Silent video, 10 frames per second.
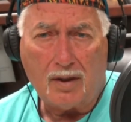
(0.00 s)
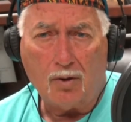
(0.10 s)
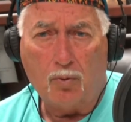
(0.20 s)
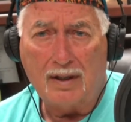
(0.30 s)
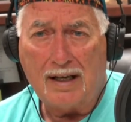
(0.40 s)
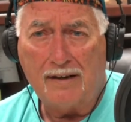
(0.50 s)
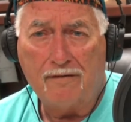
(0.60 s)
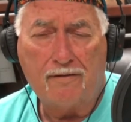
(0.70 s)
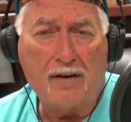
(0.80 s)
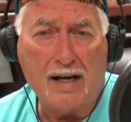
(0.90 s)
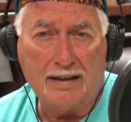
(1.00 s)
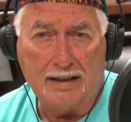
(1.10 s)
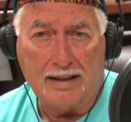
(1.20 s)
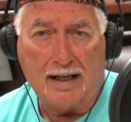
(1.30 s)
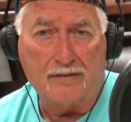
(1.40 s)
what I
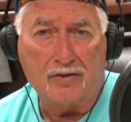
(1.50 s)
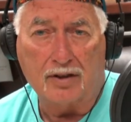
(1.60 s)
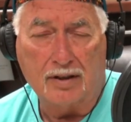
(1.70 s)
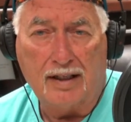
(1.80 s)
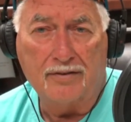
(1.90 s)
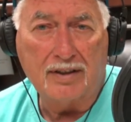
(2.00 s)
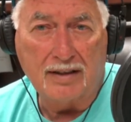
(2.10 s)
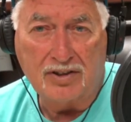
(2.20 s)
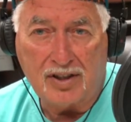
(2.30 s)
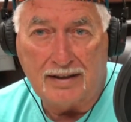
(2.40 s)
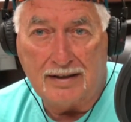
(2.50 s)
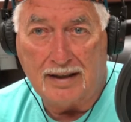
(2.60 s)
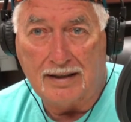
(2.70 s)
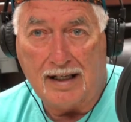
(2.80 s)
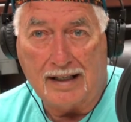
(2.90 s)
finally, after everything's said and
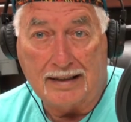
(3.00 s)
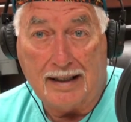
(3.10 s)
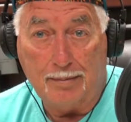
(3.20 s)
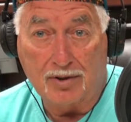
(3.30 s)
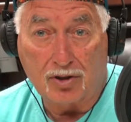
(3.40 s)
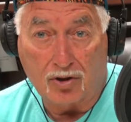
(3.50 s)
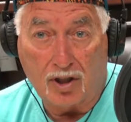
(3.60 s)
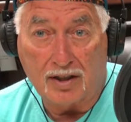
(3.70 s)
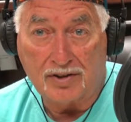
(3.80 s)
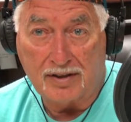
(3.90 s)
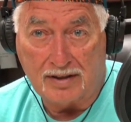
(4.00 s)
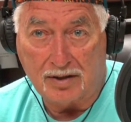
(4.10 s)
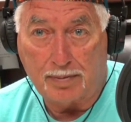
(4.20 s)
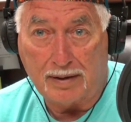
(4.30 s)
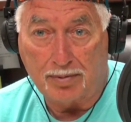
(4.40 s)
done, I came across
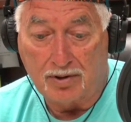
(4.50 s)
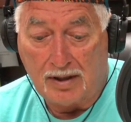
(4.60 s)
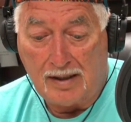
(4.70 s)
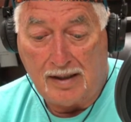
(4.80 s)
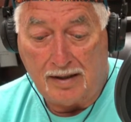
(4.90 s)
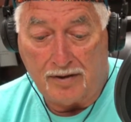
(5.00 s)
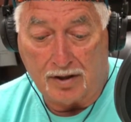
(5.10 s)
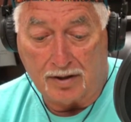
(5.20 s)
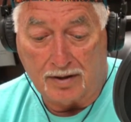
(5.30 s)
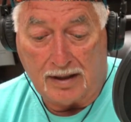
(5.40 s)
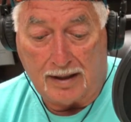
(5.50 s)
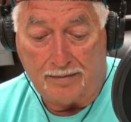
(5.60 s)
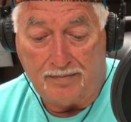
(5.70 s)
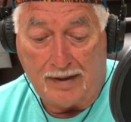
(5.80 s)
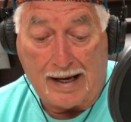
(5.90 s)
these people.
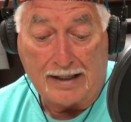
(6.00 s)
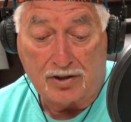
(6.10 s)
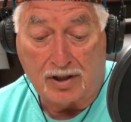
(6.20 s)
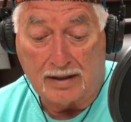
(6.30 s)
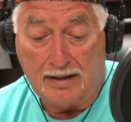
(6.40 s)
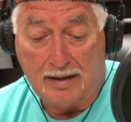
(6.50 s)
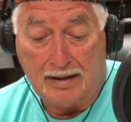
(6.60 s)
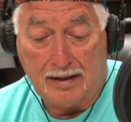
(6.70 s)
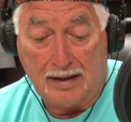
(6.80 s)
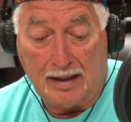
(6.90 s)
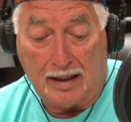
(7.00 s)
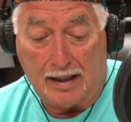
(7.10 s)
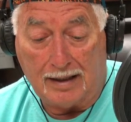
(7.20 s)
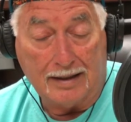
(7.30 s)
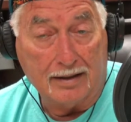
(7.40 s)
They're actually
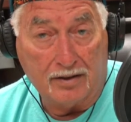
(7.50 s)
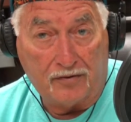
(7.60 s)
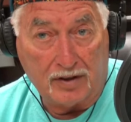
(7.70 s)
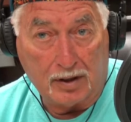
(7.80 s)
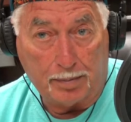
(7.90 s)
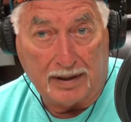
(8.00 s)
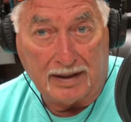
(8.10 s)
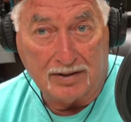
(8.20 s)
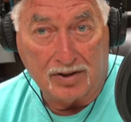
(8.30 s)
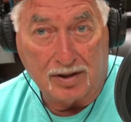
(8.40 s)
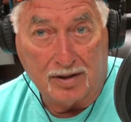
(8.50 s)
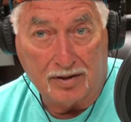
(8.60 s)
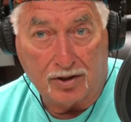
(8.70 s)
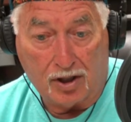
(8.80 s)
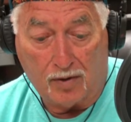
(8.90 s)
in the Philippines,
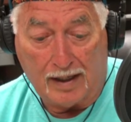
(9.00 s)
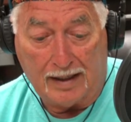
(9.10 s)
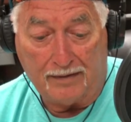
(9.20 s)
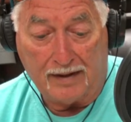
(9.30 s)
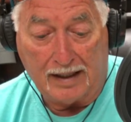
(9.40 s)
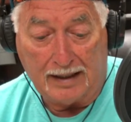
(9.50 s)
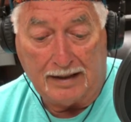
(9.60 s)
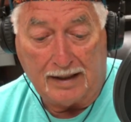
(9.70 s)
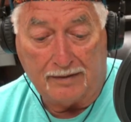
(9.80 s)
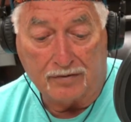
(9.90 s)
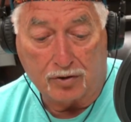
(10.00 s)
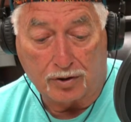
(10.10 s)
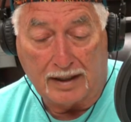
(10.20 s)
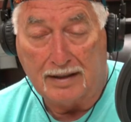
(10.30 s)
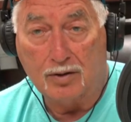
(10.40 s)
and they have
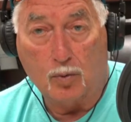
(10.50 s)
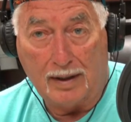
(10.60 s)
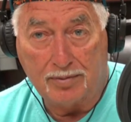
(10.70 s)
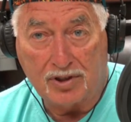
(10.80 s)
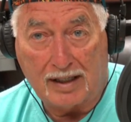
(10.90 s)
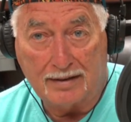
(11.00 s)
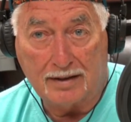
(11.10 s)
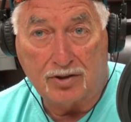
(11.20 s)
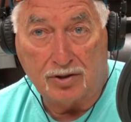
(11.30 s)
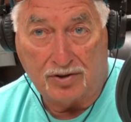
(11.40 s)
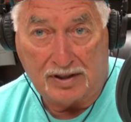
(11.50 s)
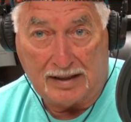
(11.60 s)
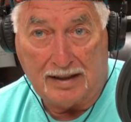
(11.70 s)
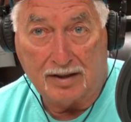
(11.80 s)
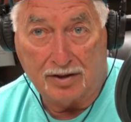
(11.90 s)
created the website that you
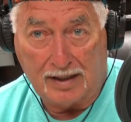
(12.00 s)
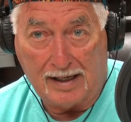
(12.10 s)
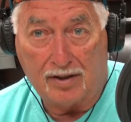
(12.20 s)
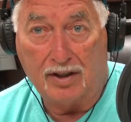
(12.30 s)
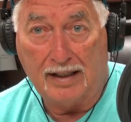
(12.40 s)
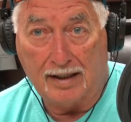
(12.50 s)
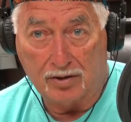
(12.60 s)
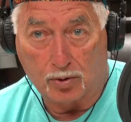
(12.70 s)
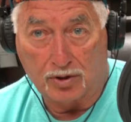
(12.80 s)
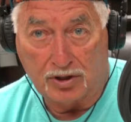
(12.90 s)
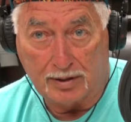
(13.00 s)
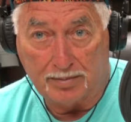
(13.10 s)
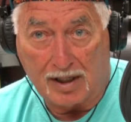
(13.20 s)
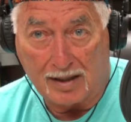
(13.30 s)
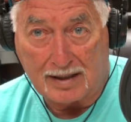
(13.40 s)
see here now on
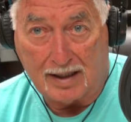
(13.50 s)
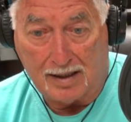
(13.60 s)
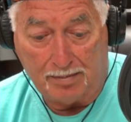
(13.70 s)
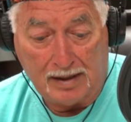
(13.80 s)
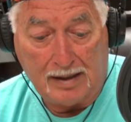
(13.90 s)
outdoorgym.com.